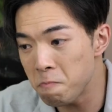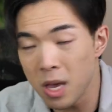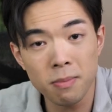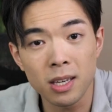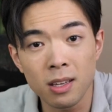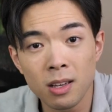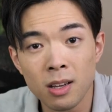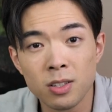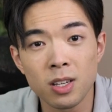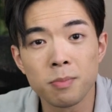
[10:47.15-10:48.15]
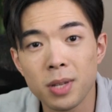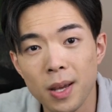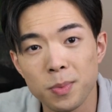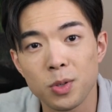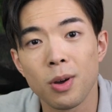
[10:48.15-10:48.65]
maybe some
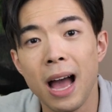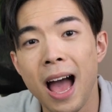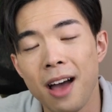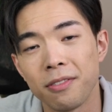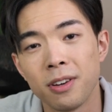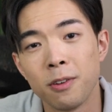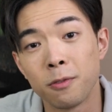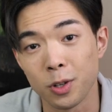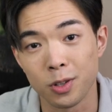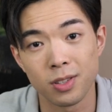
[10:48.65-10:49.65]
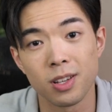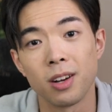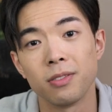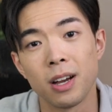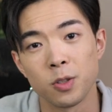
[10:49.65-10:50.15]
tips you have for
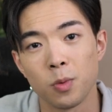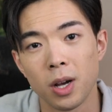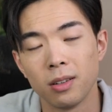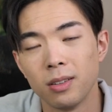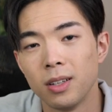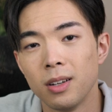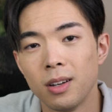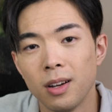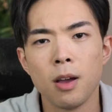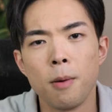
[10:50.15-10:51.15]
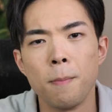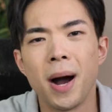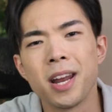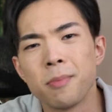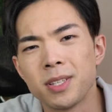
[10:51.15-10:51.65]
yourself as well.
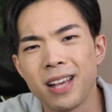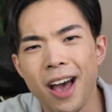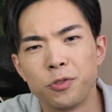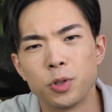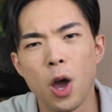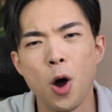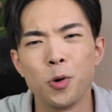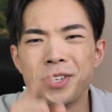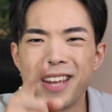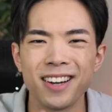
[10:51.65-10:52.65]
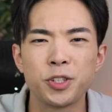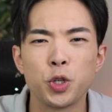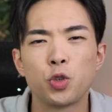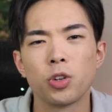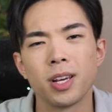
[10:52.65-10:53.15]
My name is Hafu Go, dare
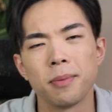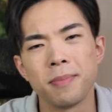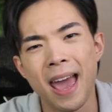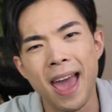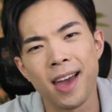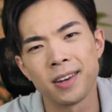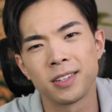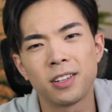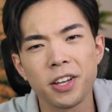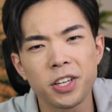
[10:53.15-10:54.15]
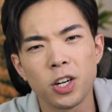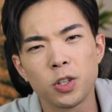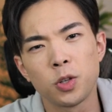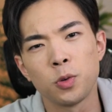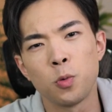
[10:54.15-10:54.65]
to dream, and click
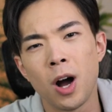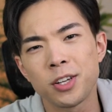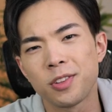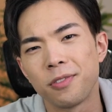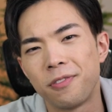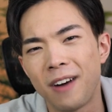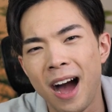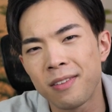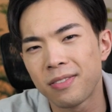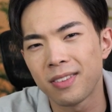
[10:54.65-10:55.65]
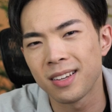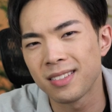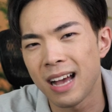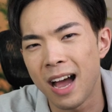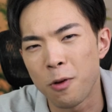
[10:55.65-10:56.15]
here to watch the five
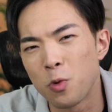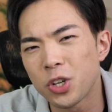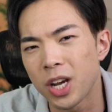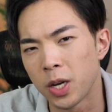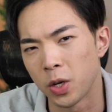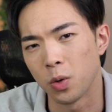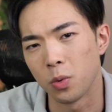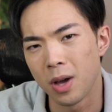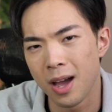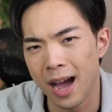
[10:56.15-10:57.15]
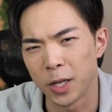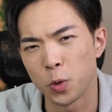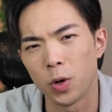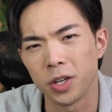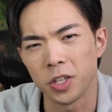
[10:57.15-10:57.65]
things I wish I knew at
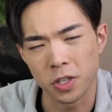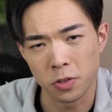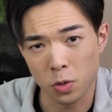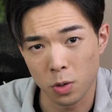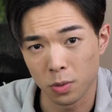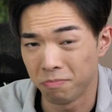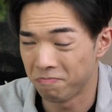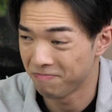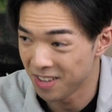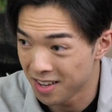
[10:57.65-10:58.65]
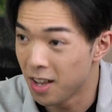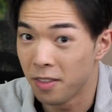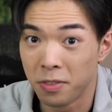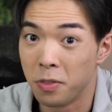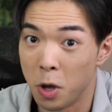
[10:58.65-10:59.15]
20 years old.
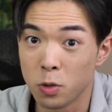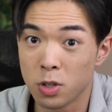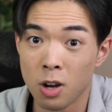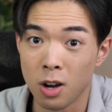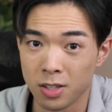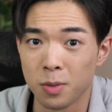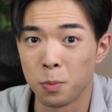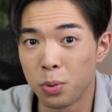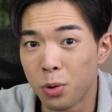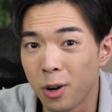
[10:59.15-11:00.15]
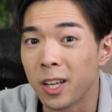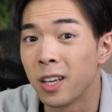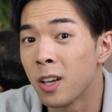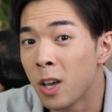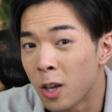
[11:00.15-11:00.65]
Those are some
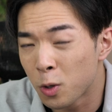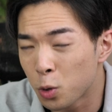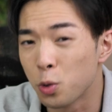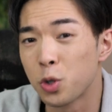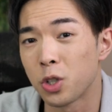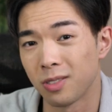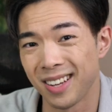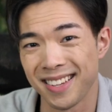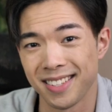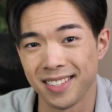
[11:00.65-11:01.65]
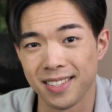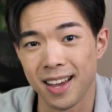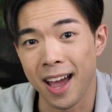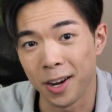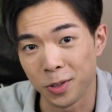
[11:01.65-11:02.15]
pretty crucial lessons
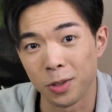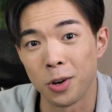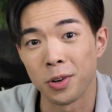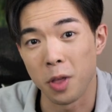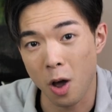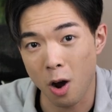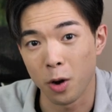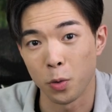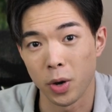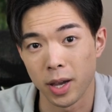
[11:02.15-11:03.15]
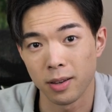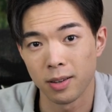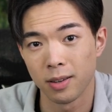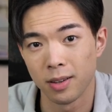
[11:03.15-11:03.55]
I had to learn the hard way.